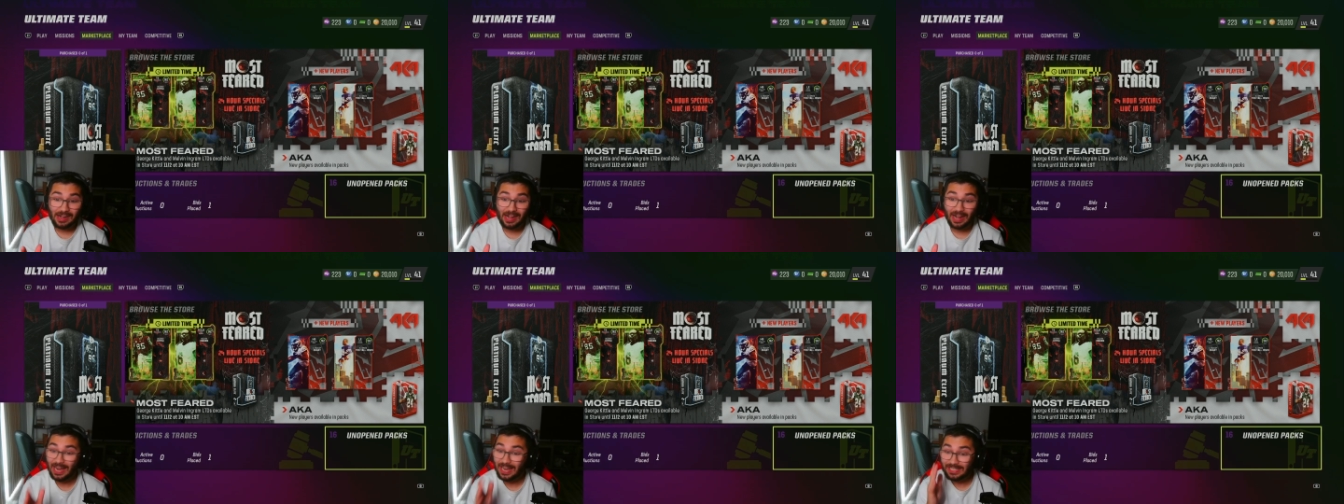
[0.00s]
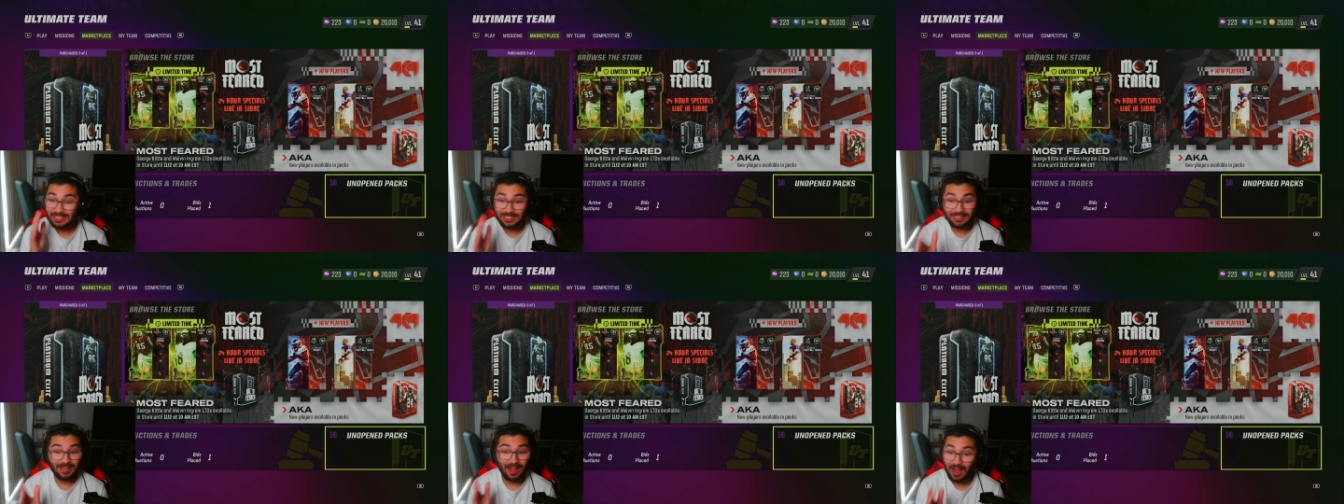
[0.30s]

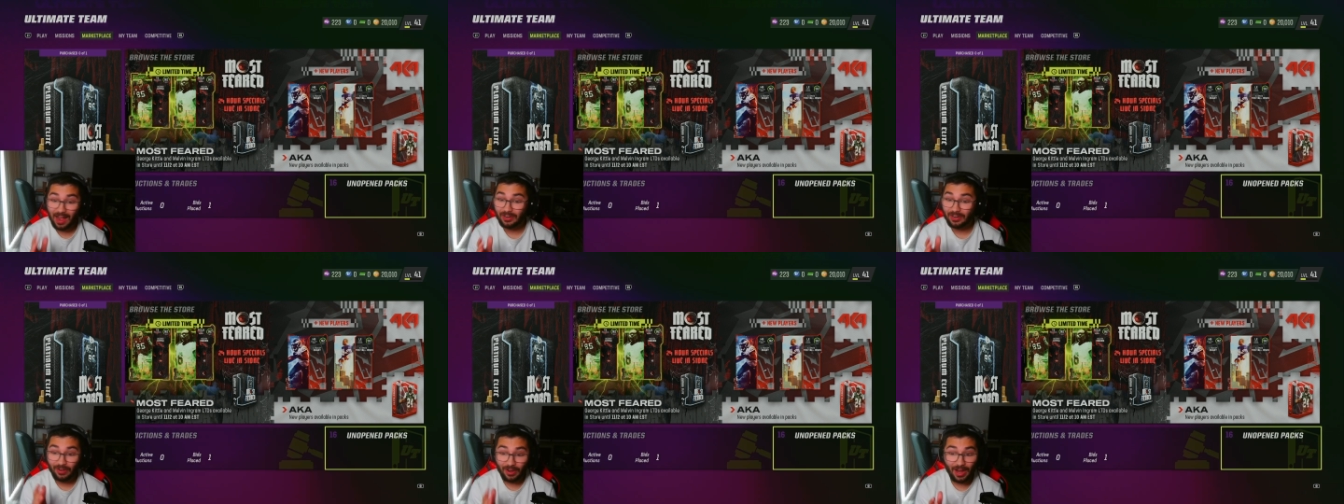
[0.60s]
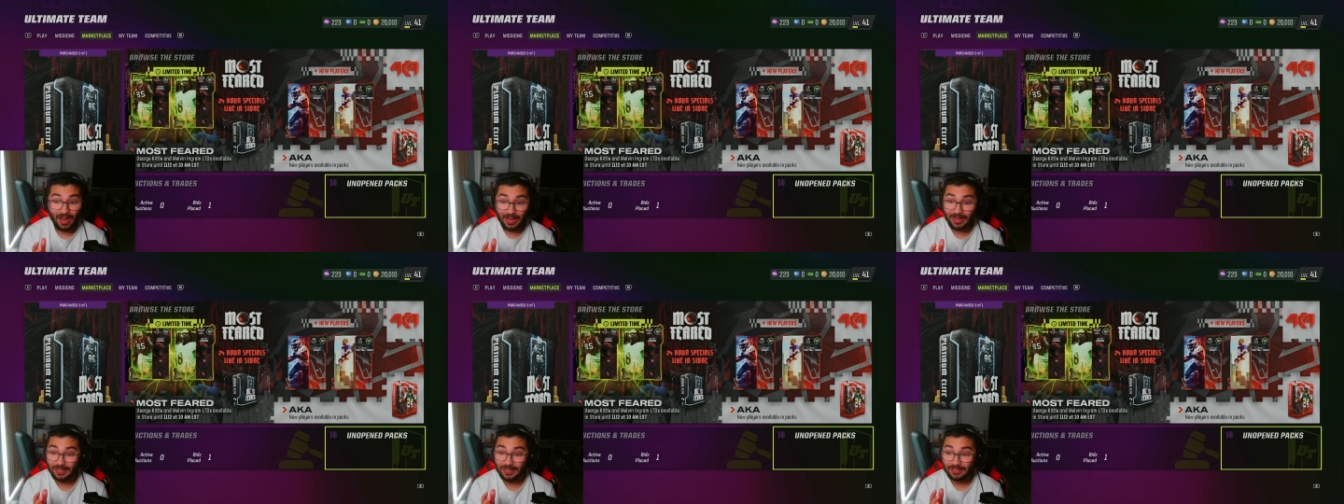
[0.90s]
it's not
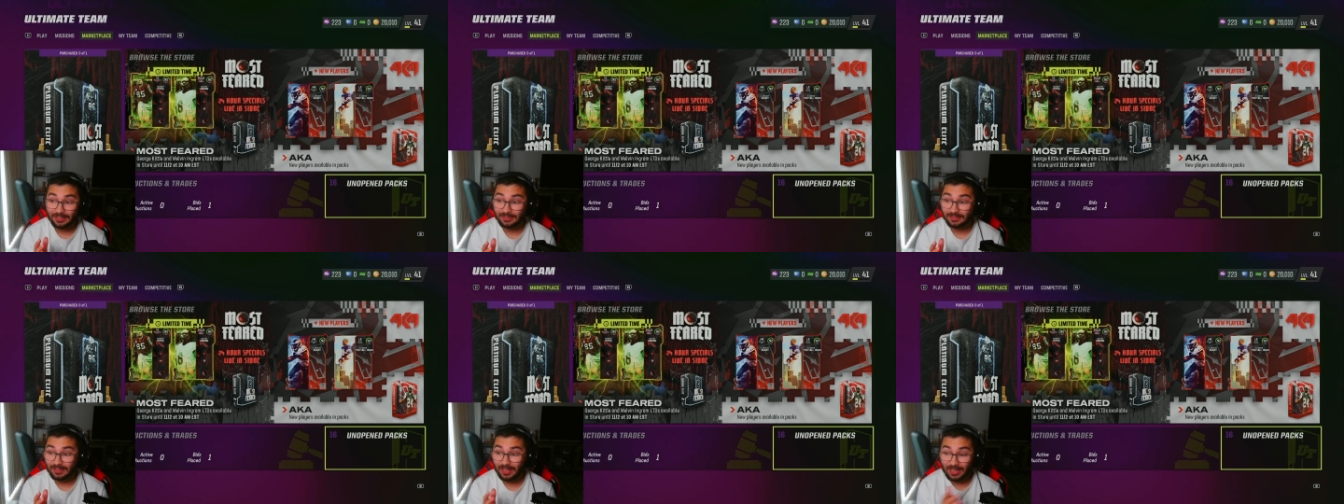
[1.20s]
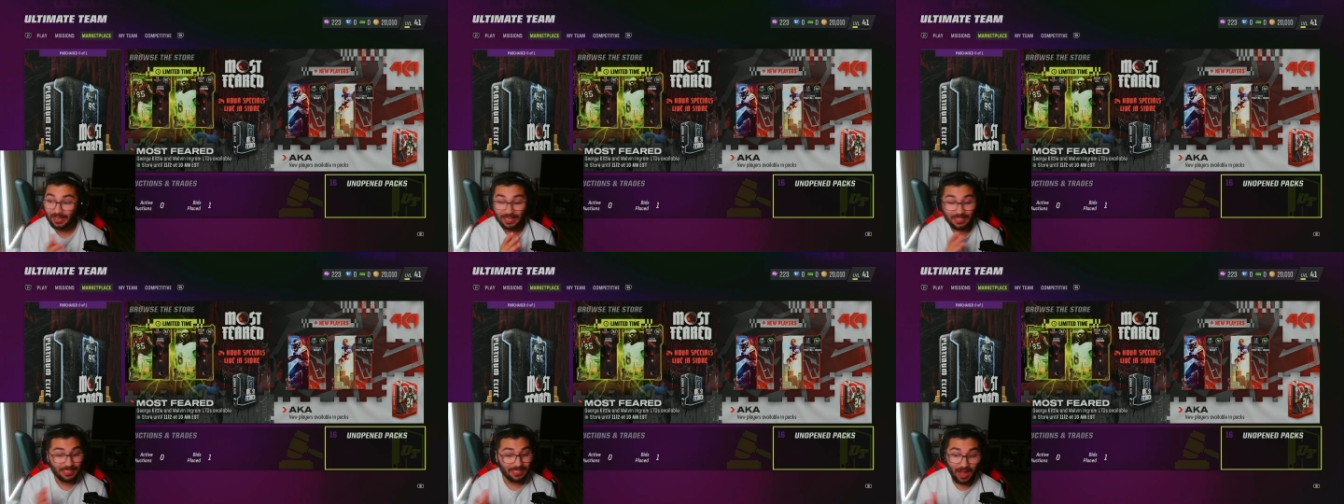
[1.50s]
great.
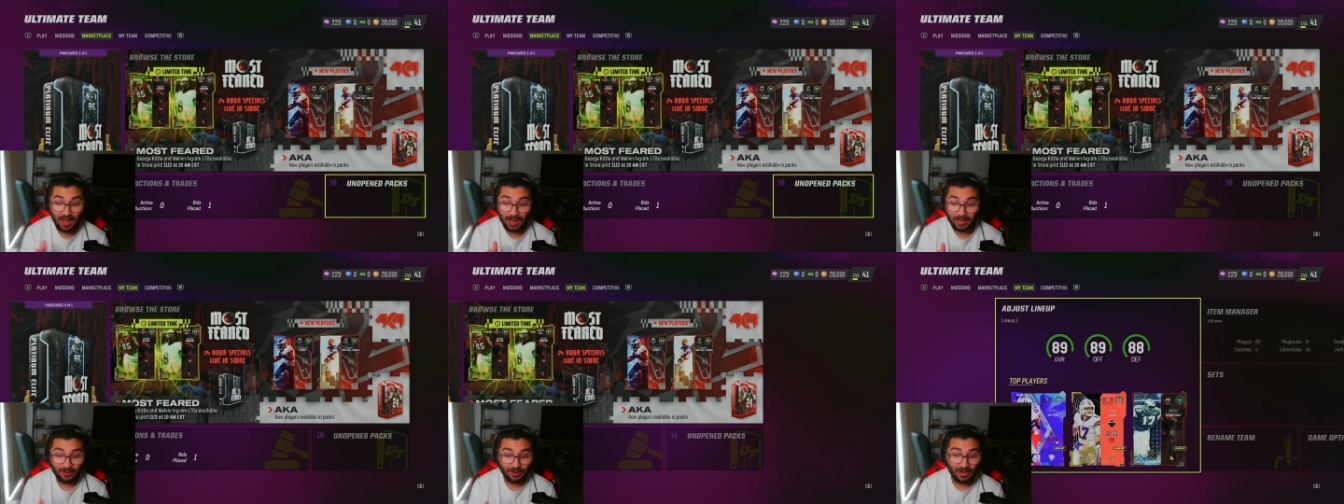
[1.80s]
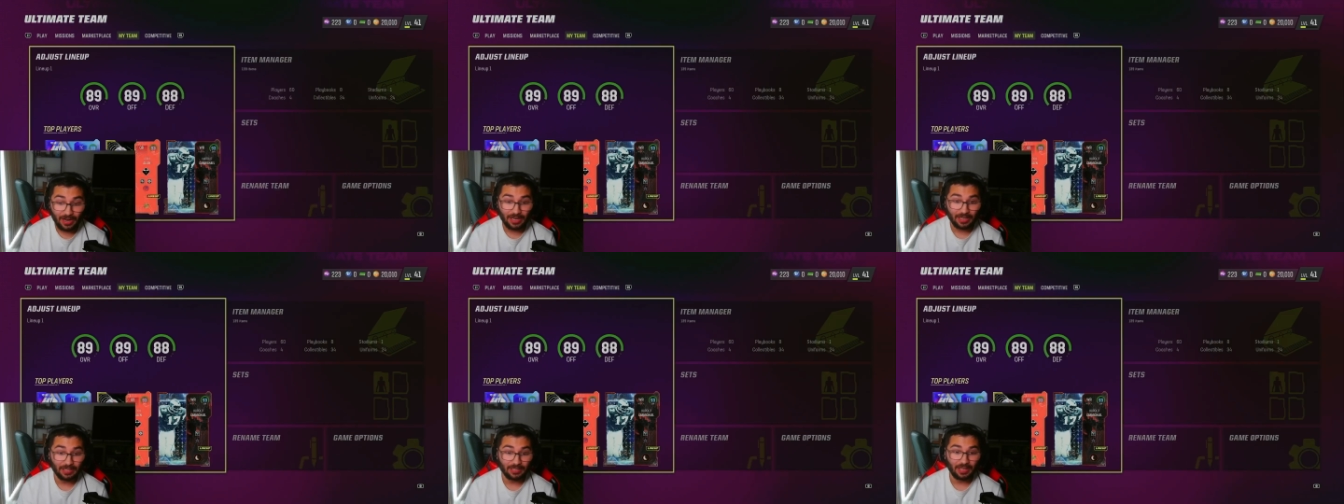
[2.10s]
Like, it's not
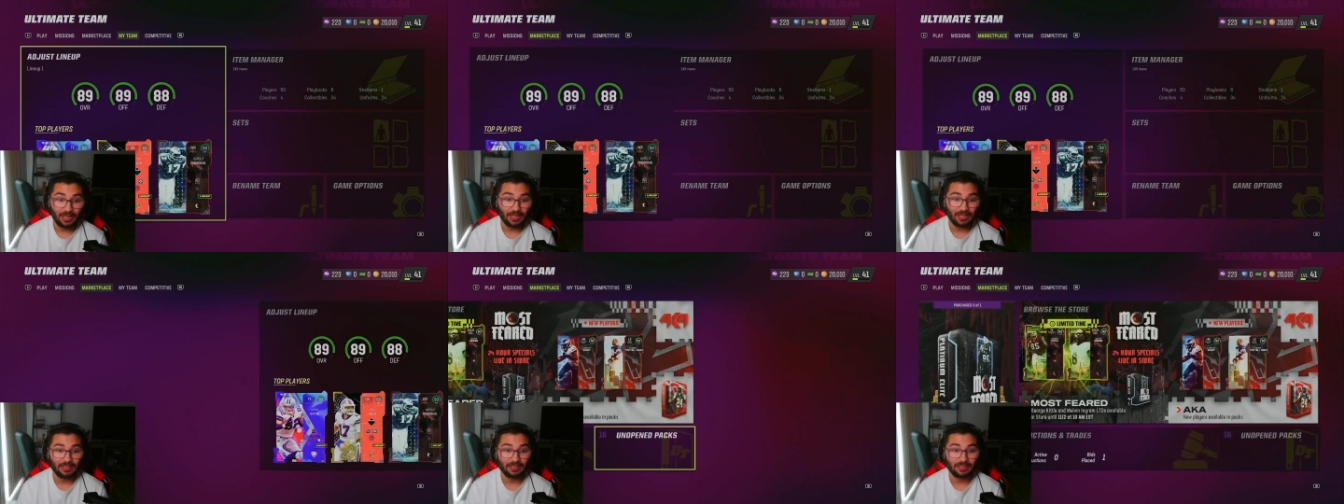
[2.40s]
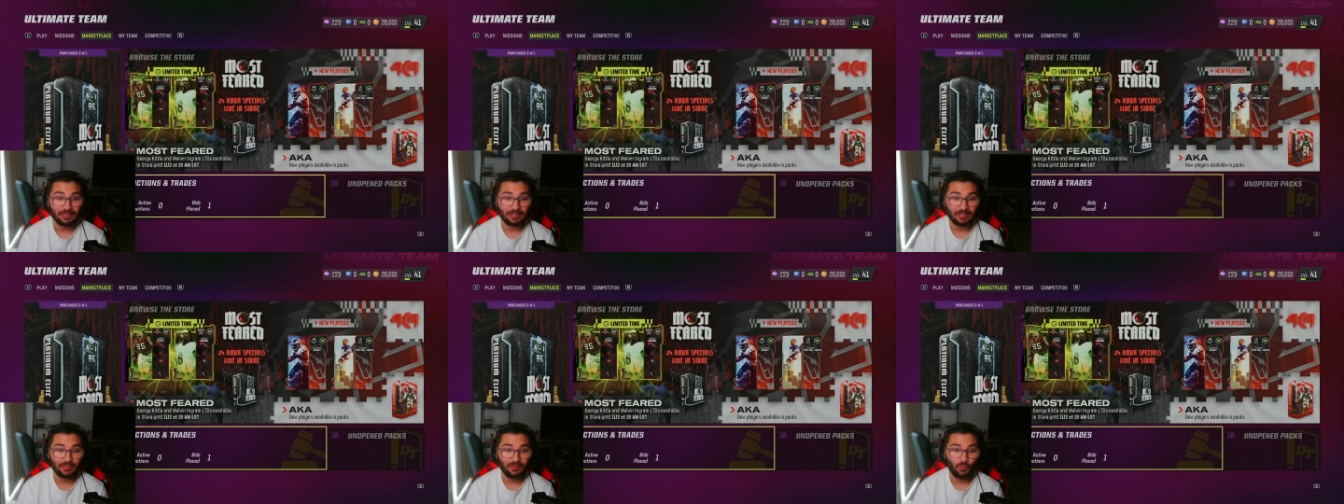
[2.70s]
great. Like,
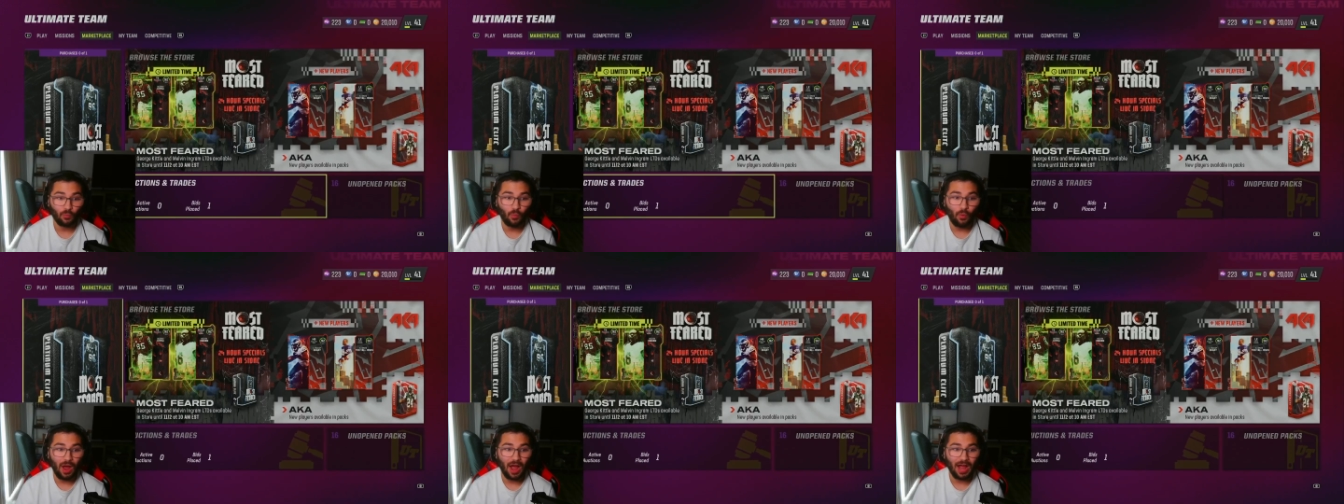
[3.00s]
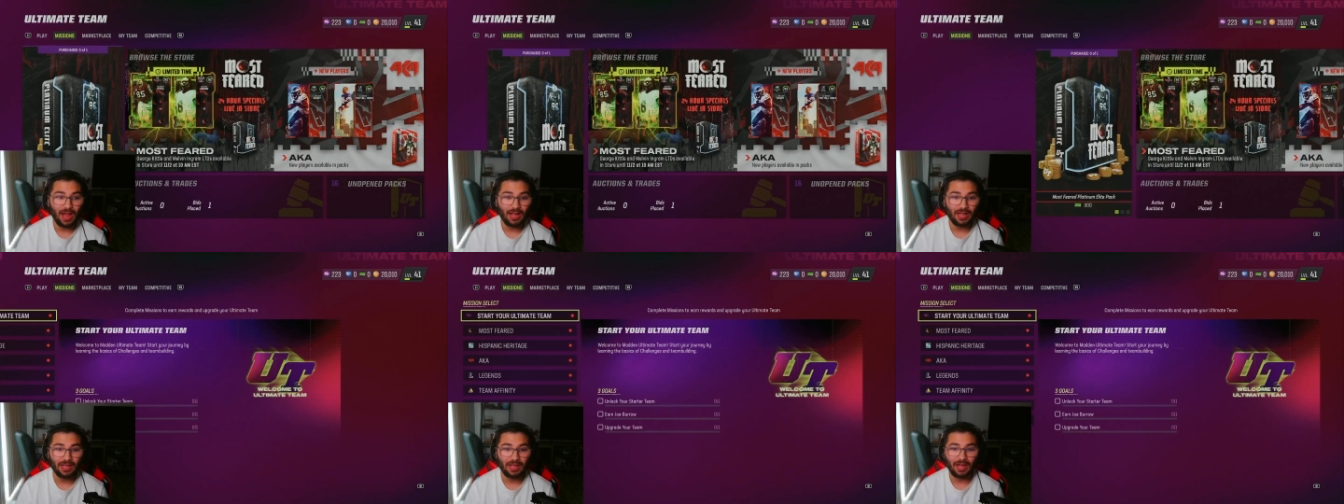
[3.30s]

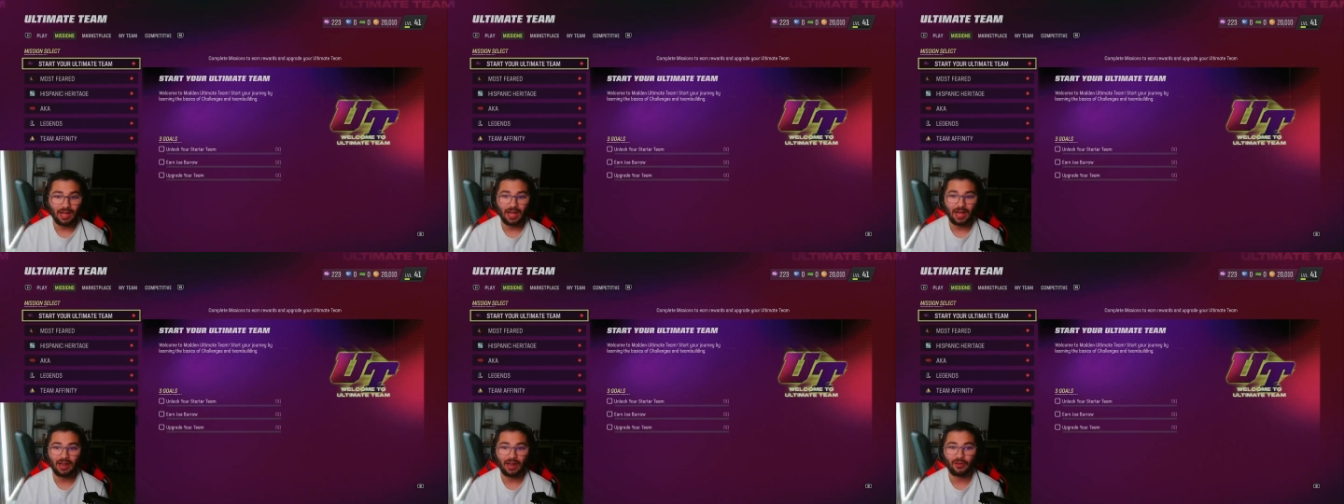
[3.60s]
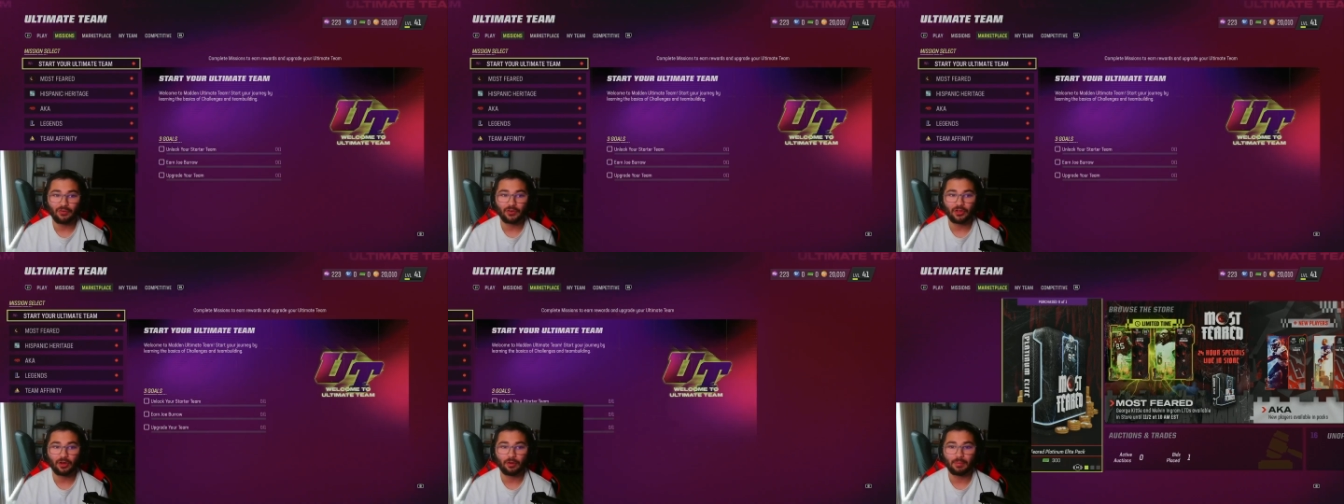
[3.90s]
why? I
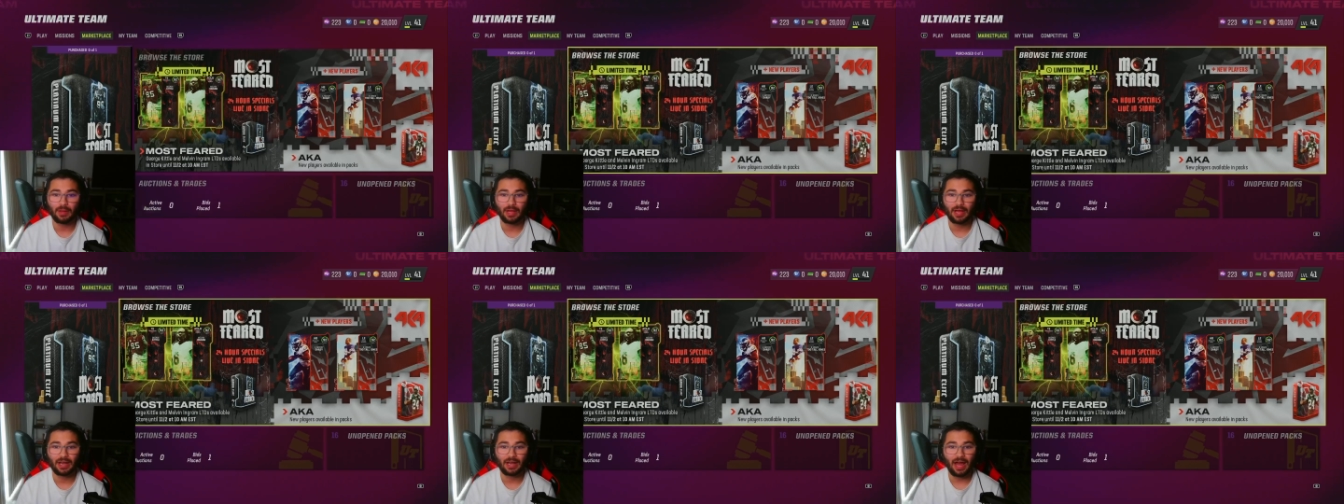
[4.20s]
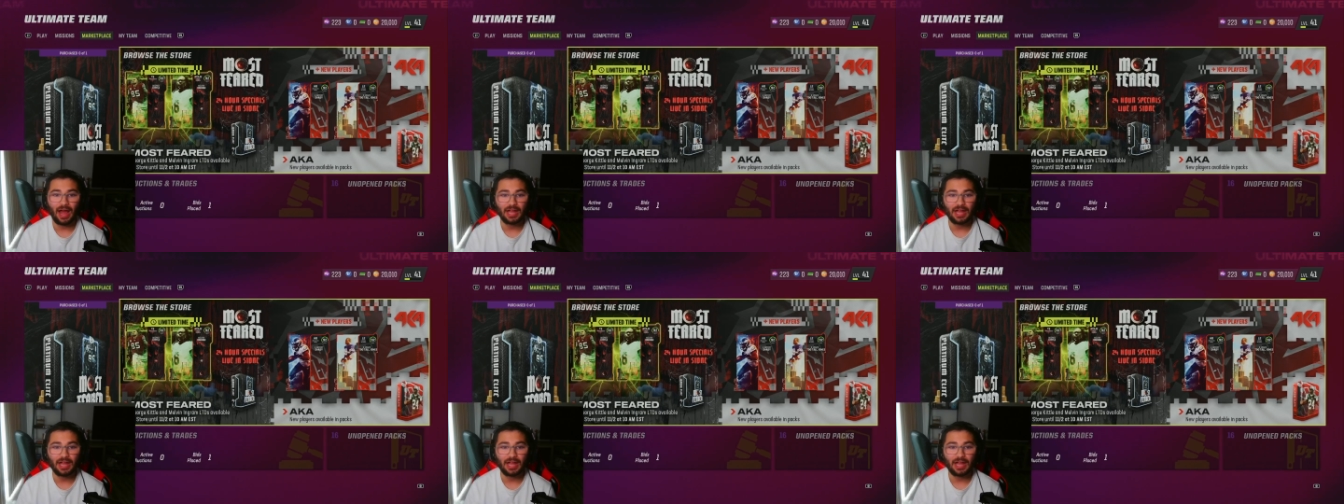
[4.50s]
don't know, man.